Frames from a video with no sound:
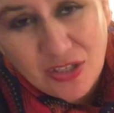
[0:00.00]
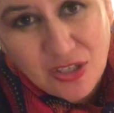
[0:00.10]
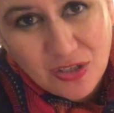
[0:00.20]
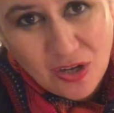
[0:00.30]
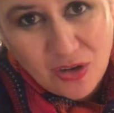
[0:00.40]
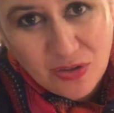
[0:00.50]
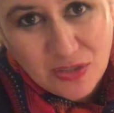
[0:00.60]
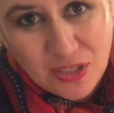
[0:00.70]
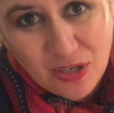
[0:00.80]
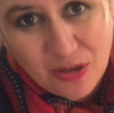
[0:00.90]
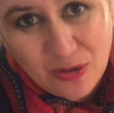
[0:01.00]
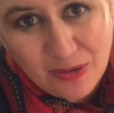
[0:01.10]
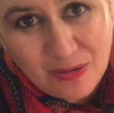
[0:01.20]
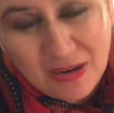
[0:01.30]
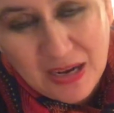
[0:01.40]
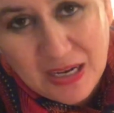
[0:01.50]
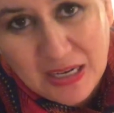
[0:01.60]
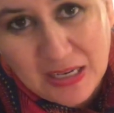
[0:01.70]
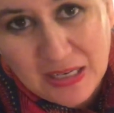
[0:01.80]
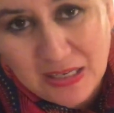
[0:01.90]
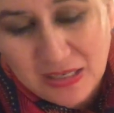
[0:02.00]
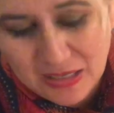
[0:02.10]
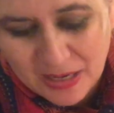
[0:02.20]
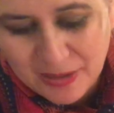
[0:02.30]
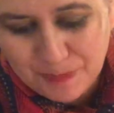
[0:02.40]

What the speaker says: to go to a